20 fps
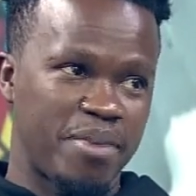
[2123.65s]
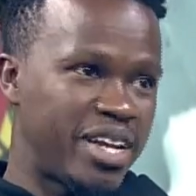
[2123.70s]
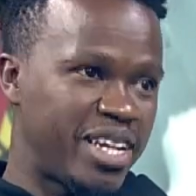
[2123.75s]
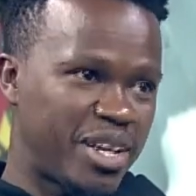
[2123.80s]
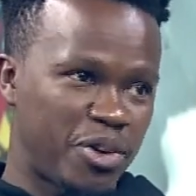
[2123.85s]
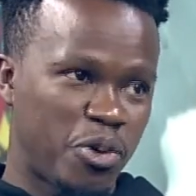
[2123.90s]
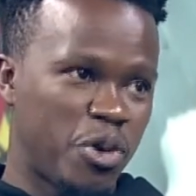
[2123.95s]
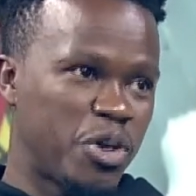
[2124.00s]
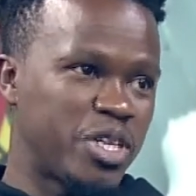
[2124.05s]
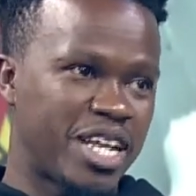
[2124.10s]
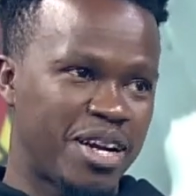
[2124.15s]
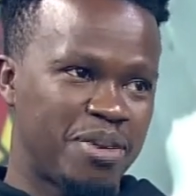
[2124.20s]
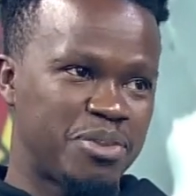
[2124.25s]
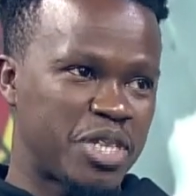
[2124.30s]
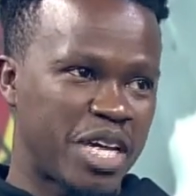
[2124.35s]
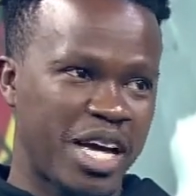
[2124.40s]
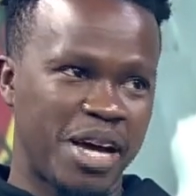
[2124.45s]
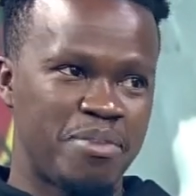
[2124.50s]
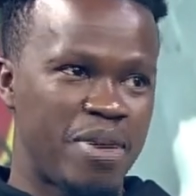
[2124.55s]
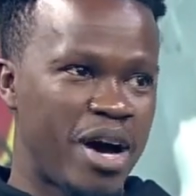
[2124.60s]
And the war that I'm
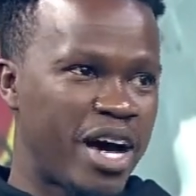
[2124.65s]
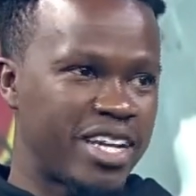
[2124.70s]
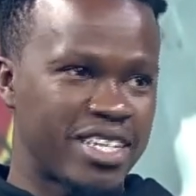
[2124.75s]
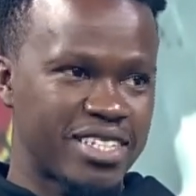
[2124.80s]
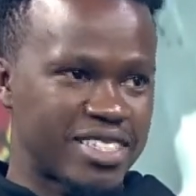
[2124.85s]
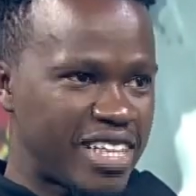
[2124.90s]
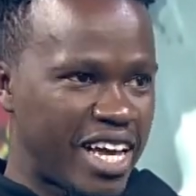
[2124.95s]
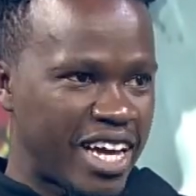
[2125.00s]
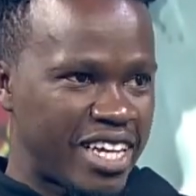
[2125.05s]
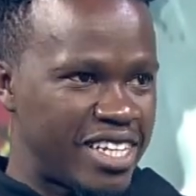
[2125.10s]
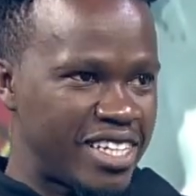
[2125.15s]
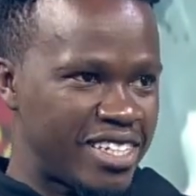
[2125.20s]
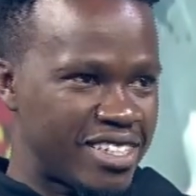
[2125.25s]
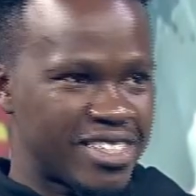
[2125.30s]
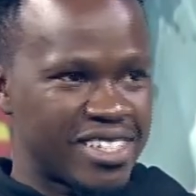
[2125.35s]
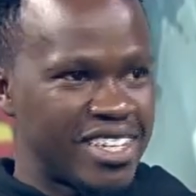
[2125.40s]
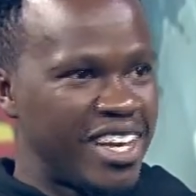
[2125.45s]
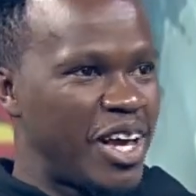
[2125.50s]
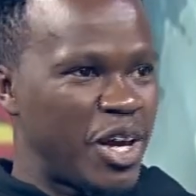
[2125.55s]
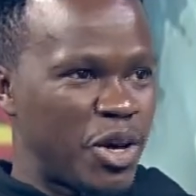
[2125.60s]
talking about is not
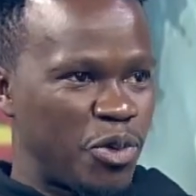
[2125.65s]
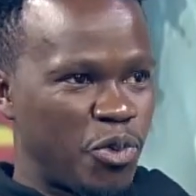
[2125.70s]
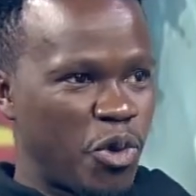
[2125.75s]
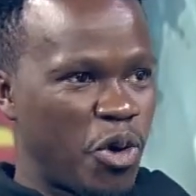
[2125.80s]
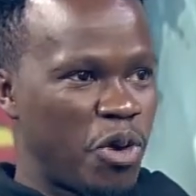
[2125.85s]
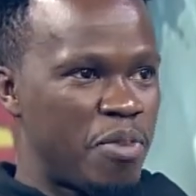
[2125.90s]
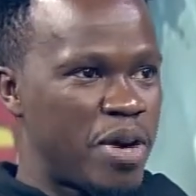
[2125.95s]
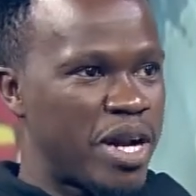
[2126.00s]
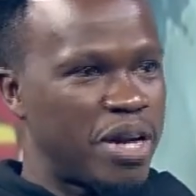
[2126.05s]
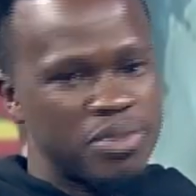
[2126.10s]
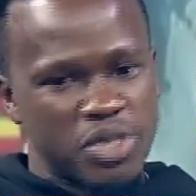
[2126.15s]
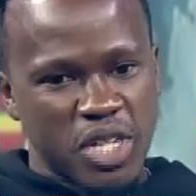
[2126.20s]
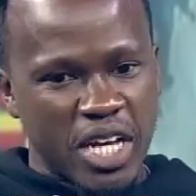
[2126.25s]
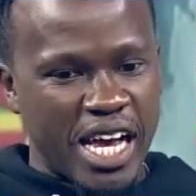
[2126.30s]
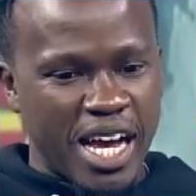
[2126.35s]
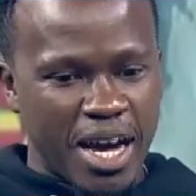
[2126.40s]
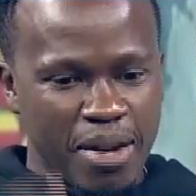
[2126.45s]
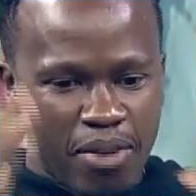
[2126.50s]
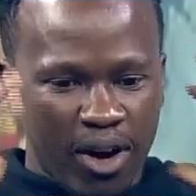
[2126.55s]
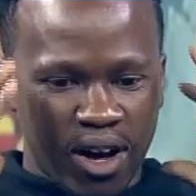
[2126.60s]
this war, but I'm
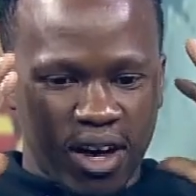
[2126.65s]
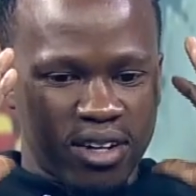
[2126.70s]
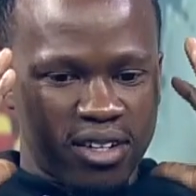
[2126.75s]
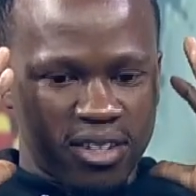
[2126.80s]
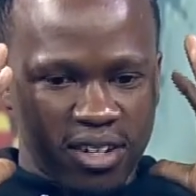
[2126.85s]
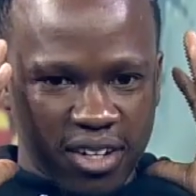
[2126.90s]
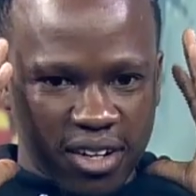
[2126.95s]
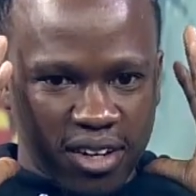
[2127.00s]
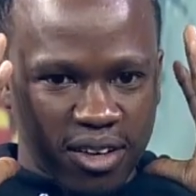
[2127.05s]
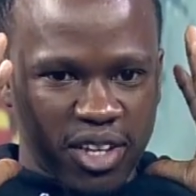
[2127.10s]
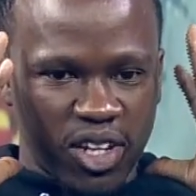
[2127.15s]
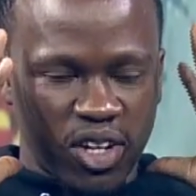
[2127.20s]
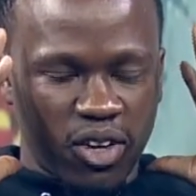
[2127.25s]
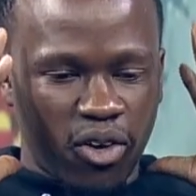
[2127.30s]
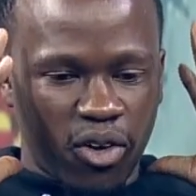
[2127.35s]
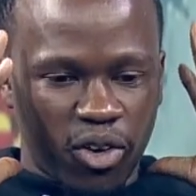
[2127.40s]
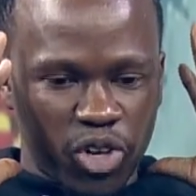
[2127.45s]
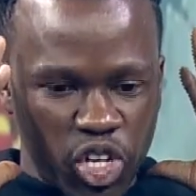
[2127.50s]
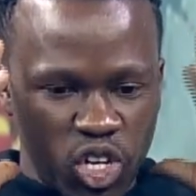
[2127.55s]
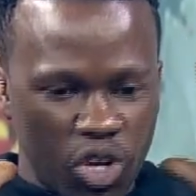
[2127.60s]
talking about, you
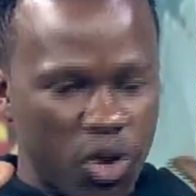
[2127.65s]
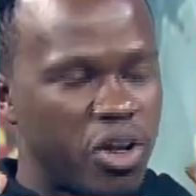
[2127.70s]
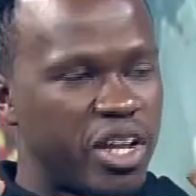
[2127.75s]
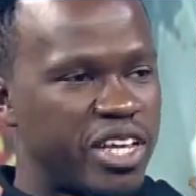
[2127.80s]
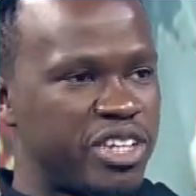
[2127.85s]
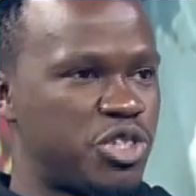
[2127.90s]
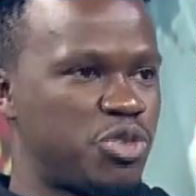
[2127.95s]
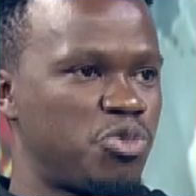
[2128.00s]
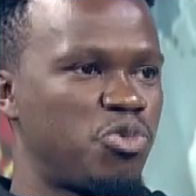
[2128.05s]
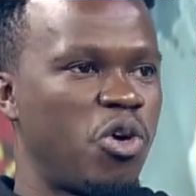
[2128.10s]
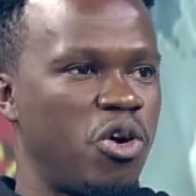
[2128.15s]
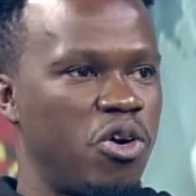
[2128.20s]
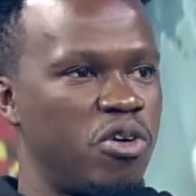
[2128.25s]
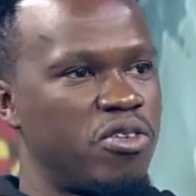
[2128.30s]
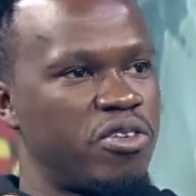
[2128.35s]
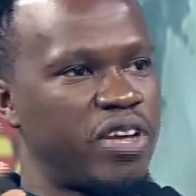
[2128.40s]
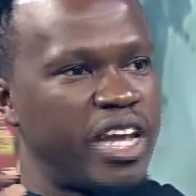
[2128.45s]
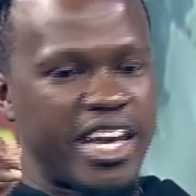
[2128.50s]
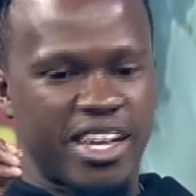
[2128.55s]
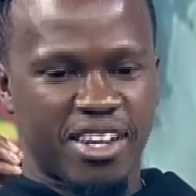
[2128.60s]
know, knowledge war,
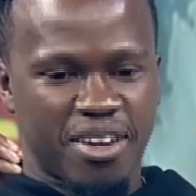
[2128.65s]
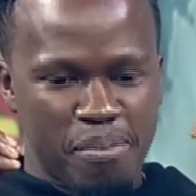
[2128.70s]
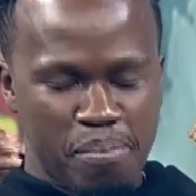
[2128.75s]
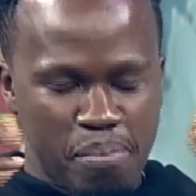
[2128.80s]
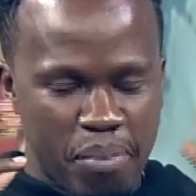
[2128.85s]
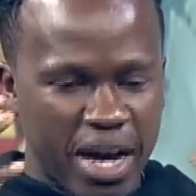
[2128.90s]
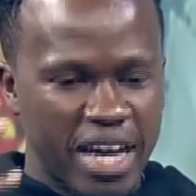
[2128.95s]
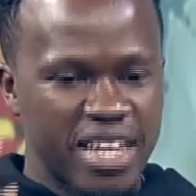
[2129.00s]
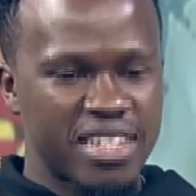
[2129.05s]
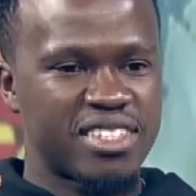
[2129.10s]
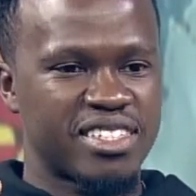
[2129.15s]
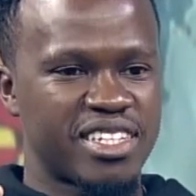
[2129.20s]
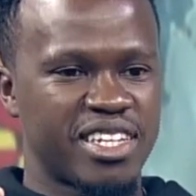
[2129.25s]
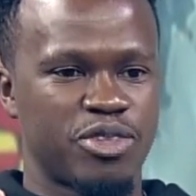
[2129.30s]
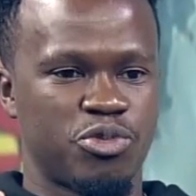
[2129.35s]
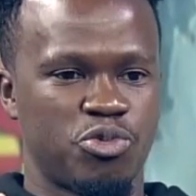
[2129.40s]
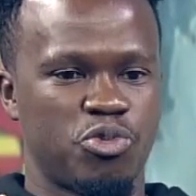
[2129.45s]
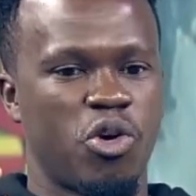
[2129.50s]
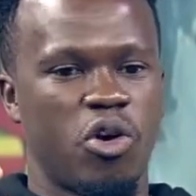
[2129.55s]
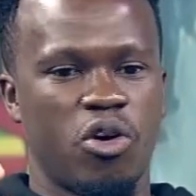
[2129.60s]
like
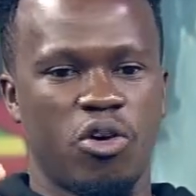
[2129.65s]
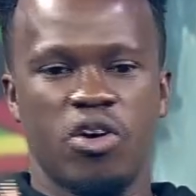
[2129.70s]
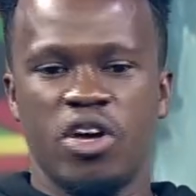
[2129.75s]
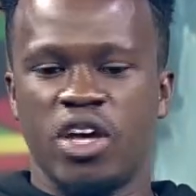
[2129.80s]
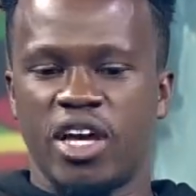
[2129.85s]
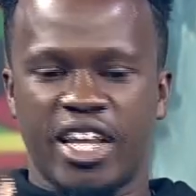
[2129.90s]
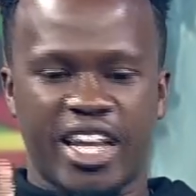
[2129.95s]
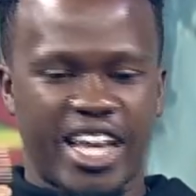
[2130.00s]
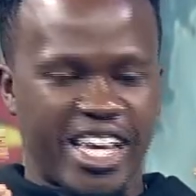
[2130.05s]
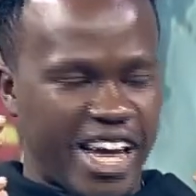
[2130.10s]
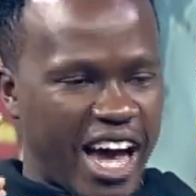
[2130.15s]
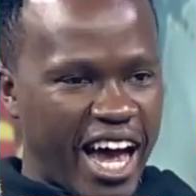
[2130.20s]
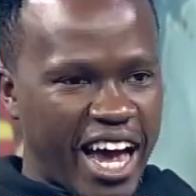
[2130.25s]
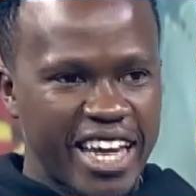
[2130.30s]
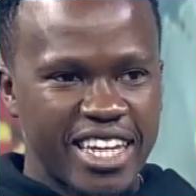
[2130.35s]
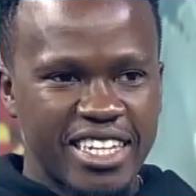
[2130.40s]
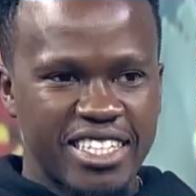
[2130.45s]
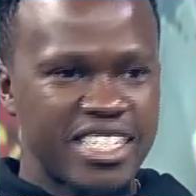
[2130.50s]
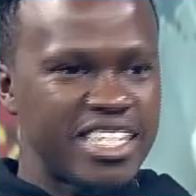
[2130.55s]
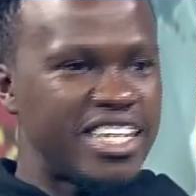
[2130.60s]
mindset war, like
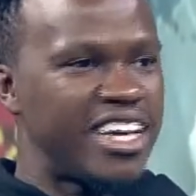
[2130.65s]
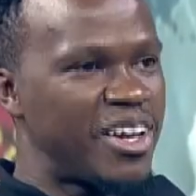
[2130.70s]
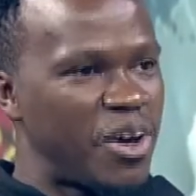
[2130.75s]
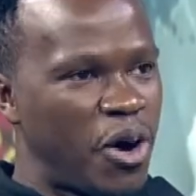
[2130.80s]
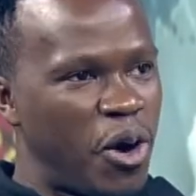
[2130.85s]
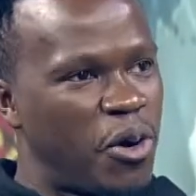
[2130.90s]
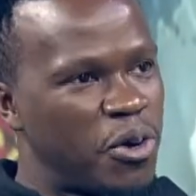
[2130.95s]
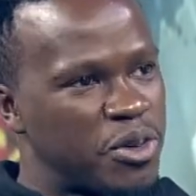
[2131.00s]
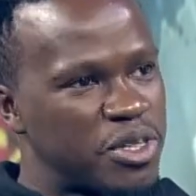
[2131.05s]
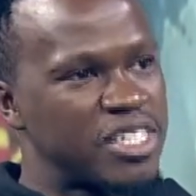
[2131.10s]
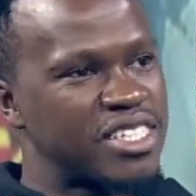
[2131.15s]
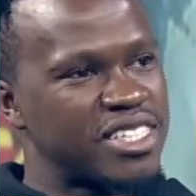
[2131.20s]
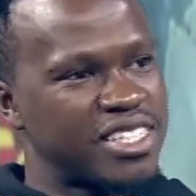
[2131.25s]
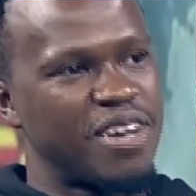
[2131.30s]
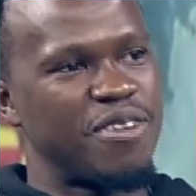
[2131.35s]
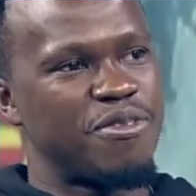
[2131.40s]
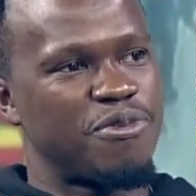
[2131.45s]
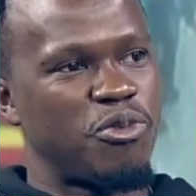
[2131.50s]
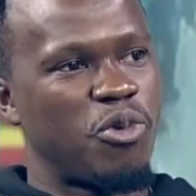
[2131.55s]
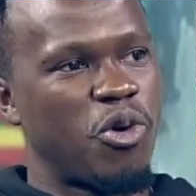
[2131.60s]
IT and all this
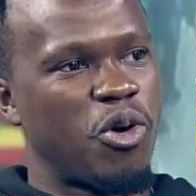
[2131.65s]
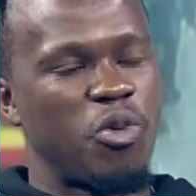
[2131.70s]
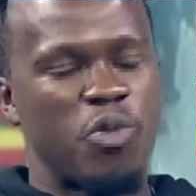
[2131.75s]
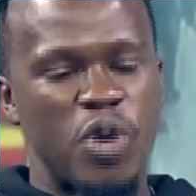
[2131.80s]
stuff war.